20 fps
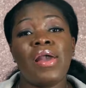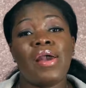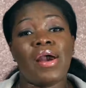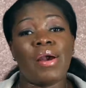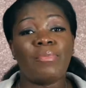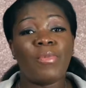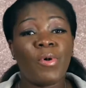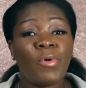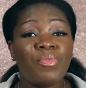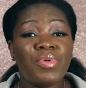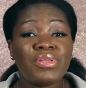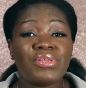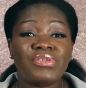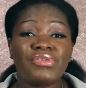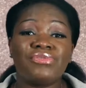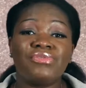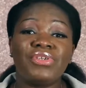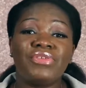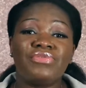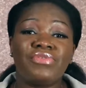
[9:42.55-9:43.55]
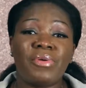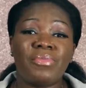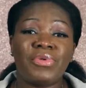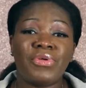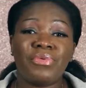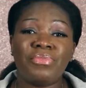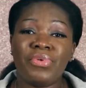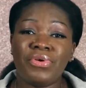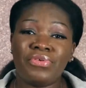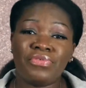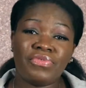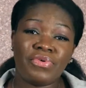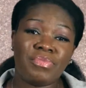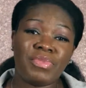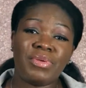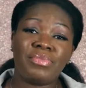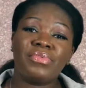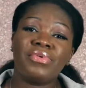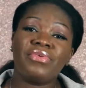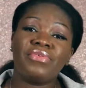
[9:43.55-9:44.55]
I'm hoping to read from you beautiful
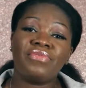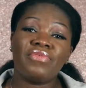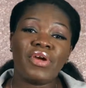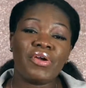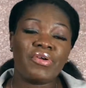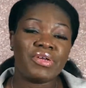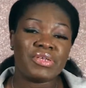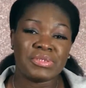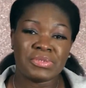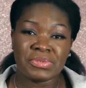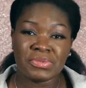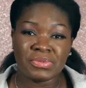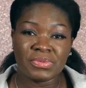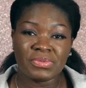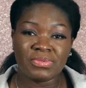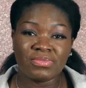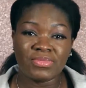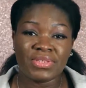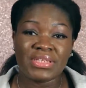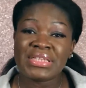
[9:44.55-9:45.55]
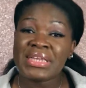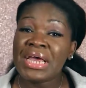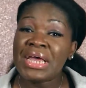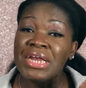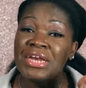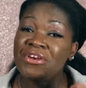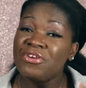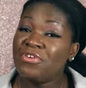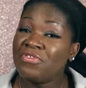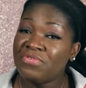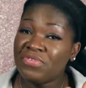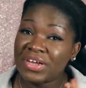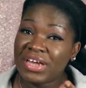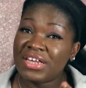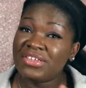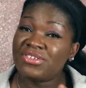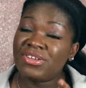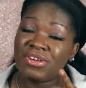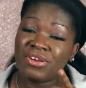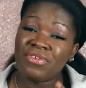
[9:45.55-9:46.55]
people very soon. Don't
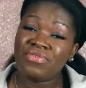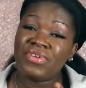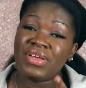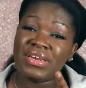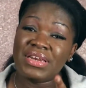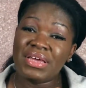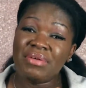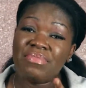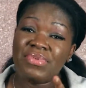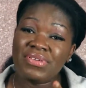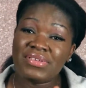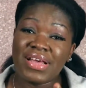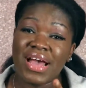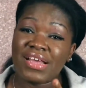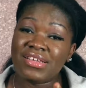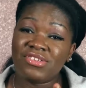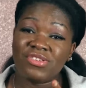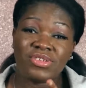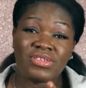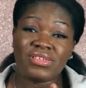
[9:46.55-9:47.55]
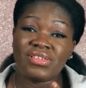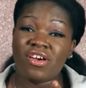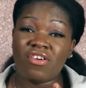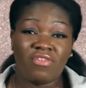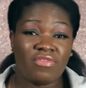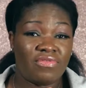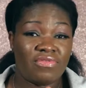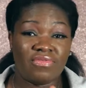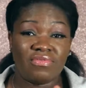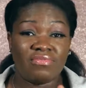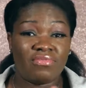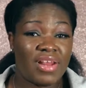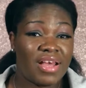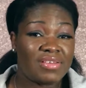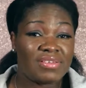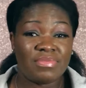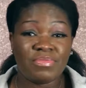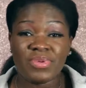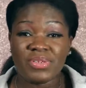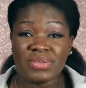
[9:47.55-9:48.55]
forget to love your neighbors as yourself.
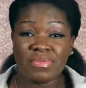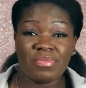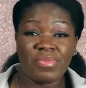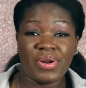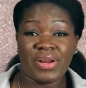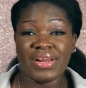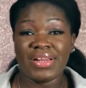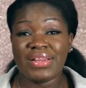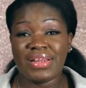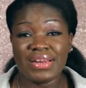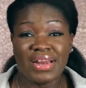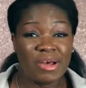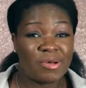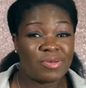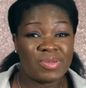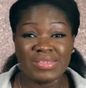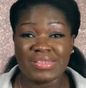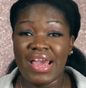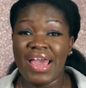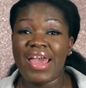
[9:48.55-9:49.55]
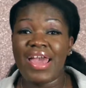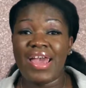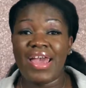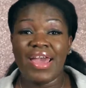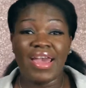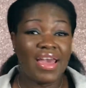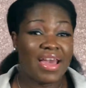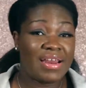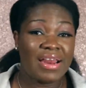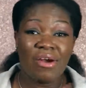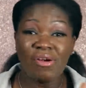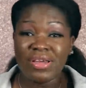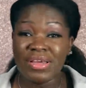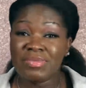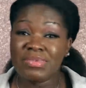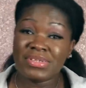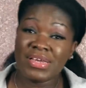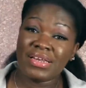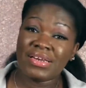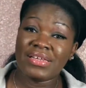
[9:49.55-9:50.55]
That's the most important thing I will say, and I'll
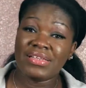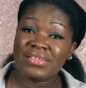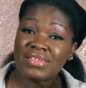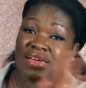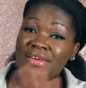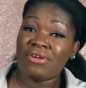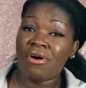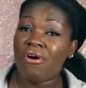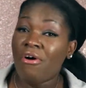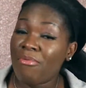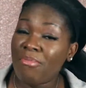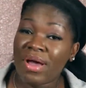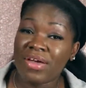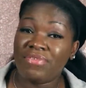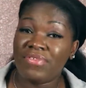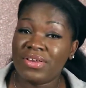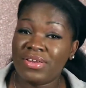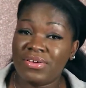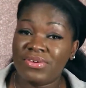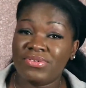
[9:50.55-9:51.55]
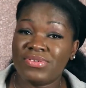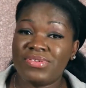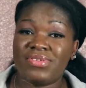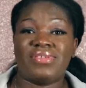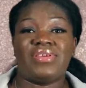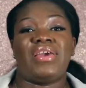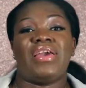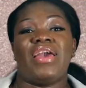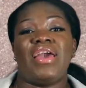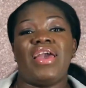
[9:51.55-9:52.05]
keep saying it in all my videos.